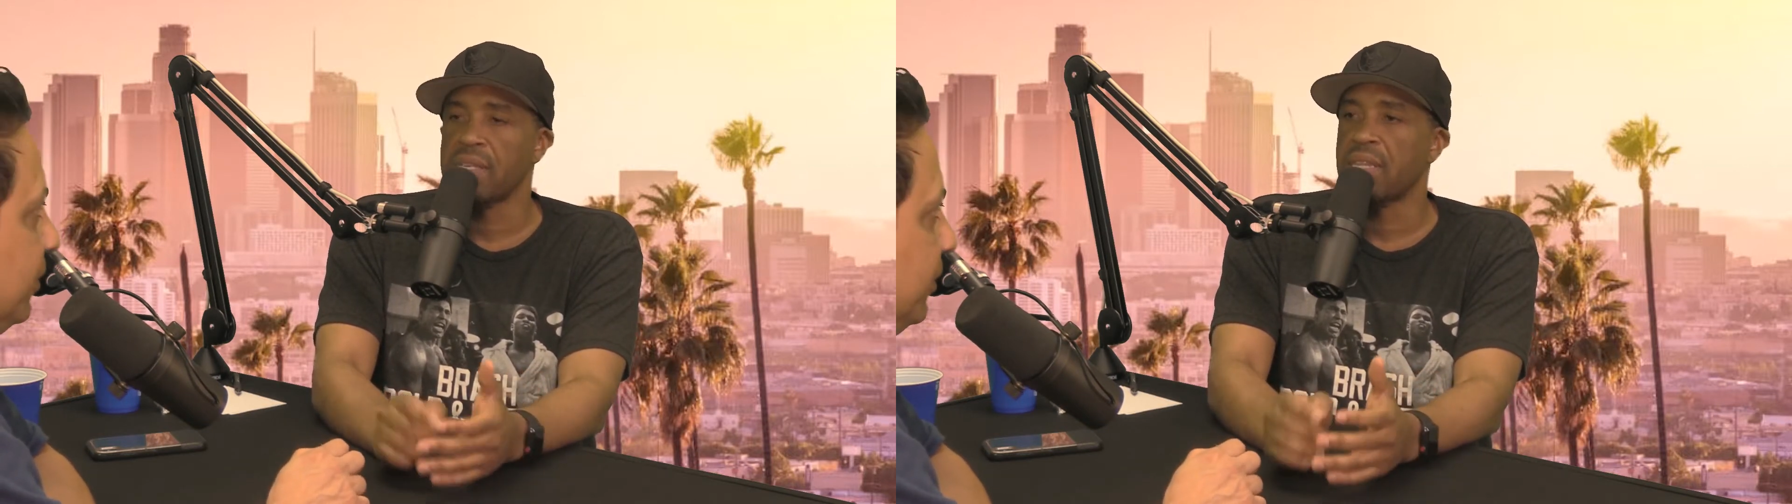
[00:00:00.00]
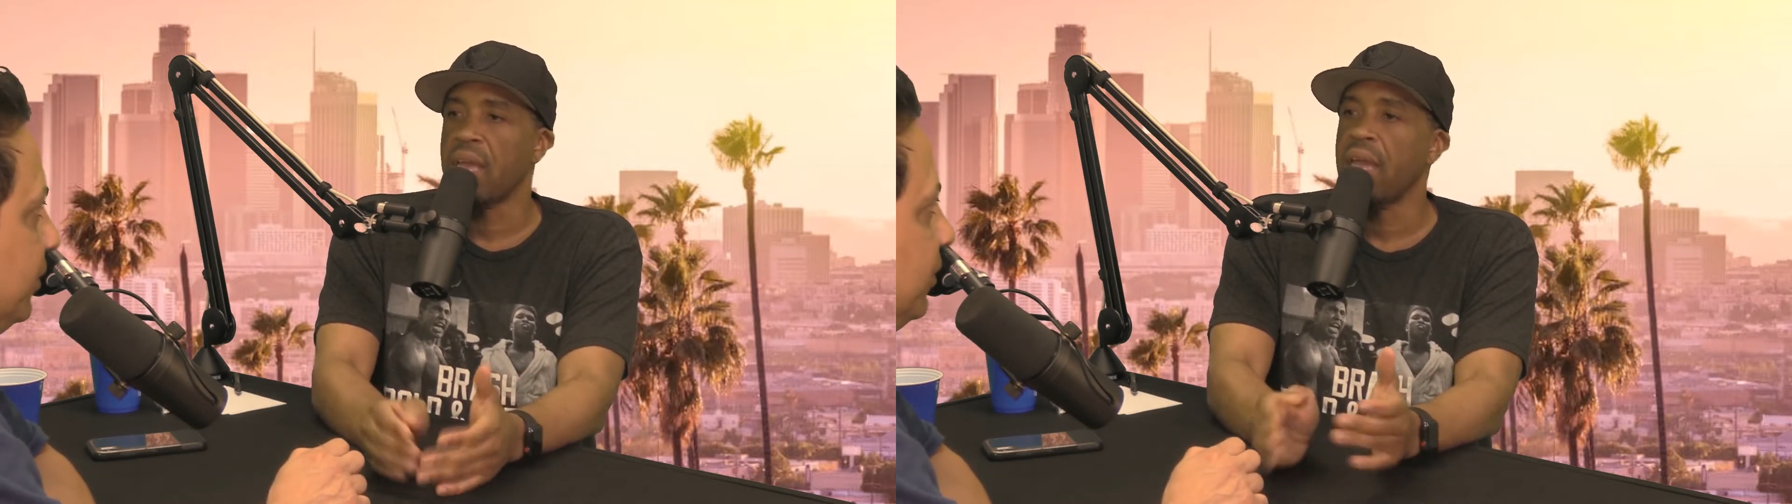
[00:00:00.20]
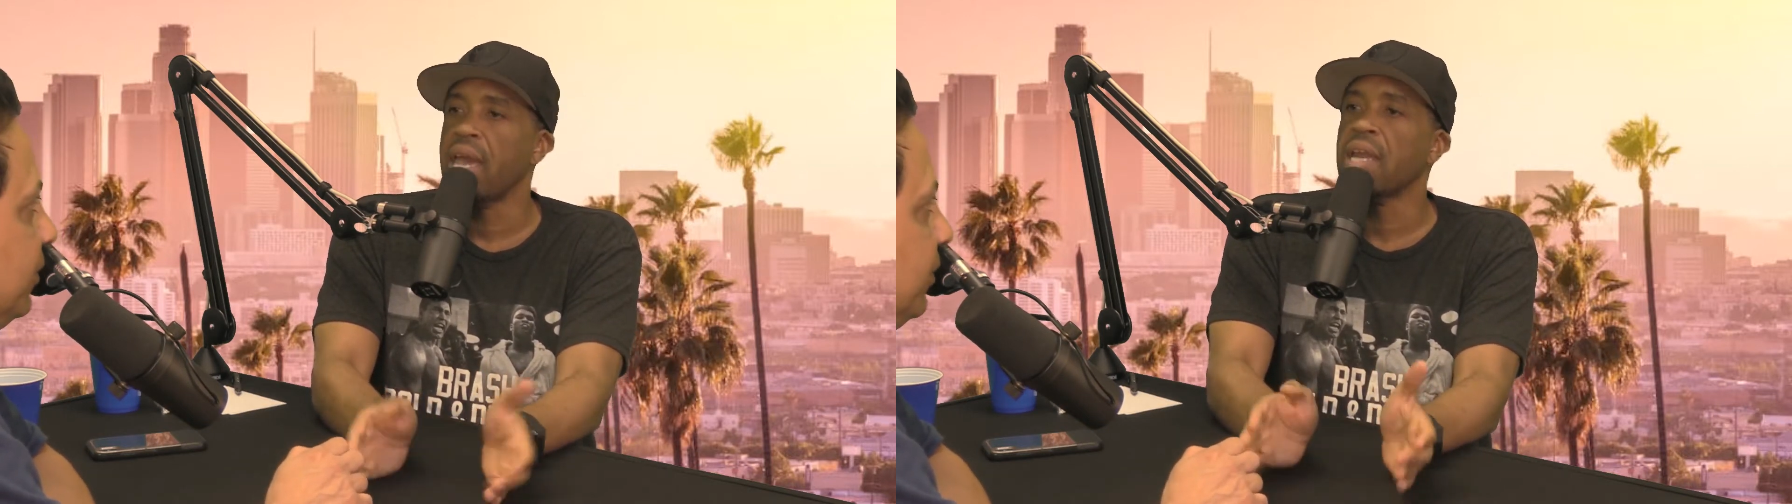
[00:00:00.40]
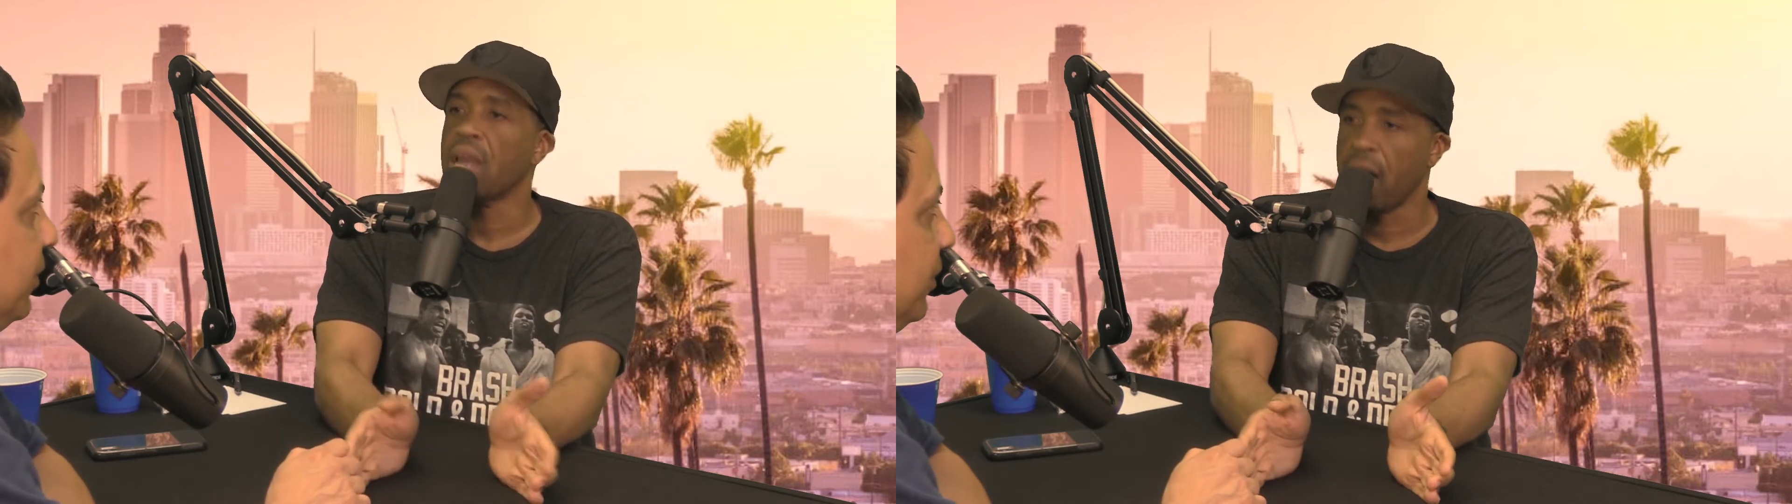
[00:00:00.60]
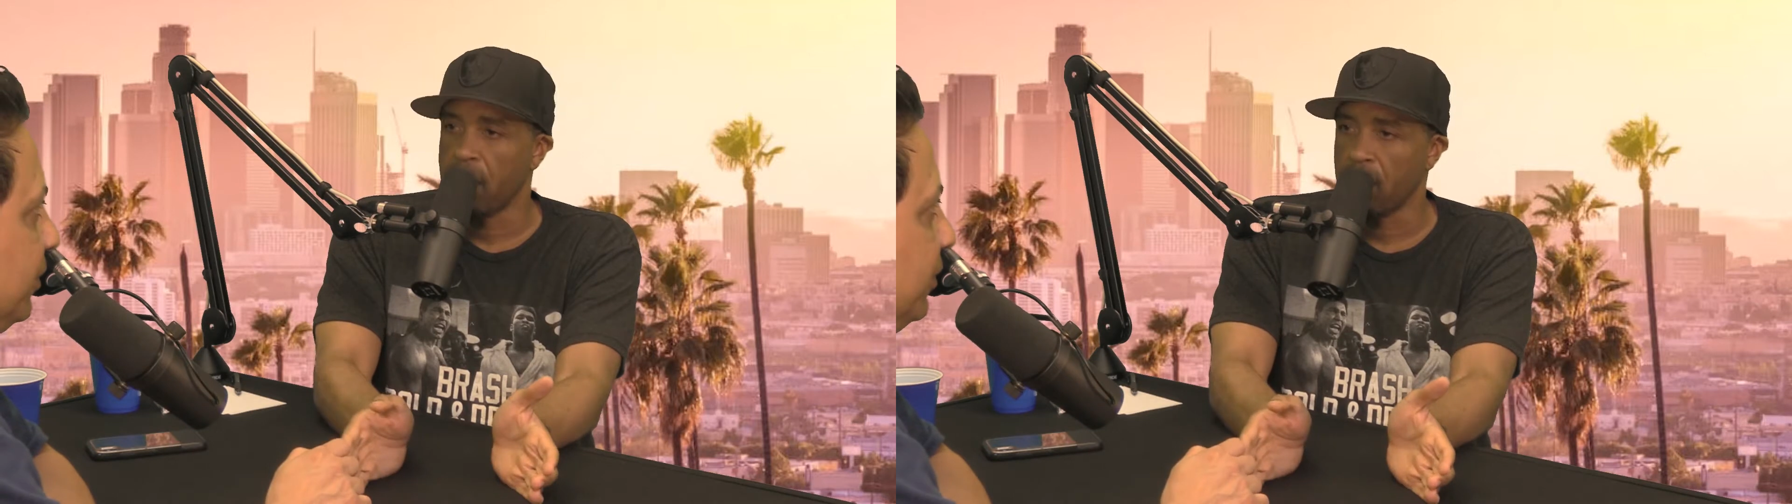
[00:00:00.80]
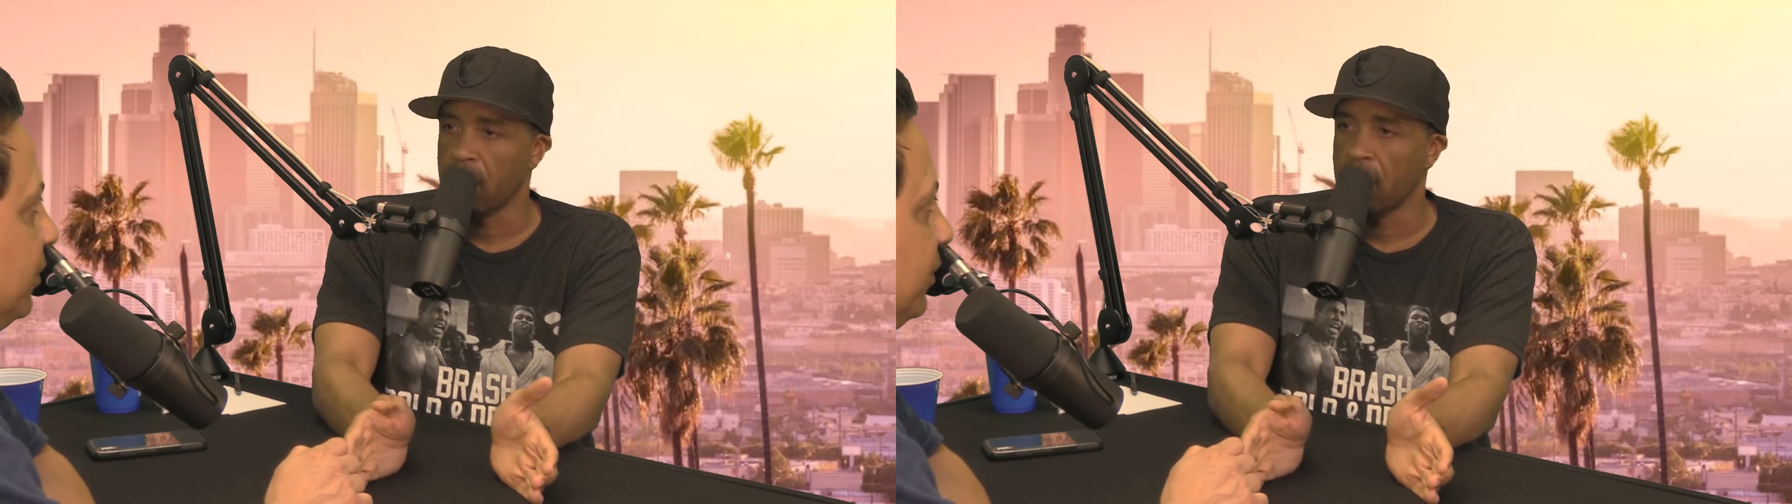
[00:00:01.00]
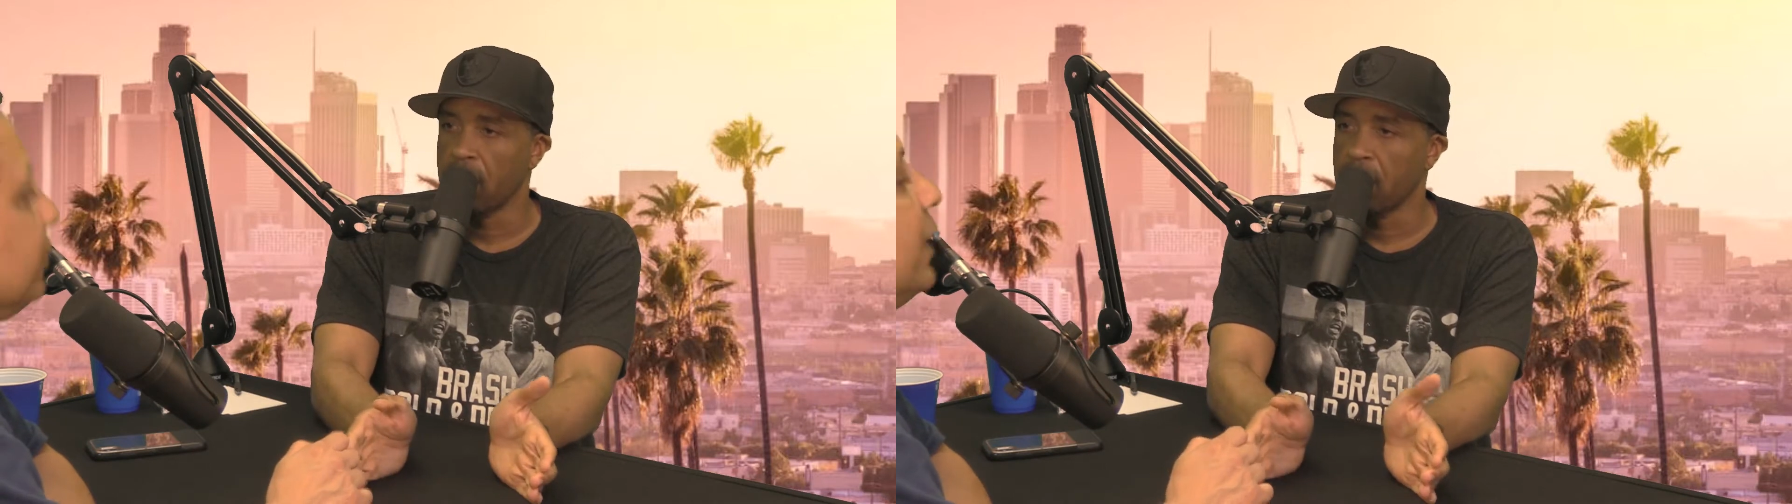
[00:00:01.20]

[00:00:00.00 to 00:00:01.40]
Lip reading: that the headliner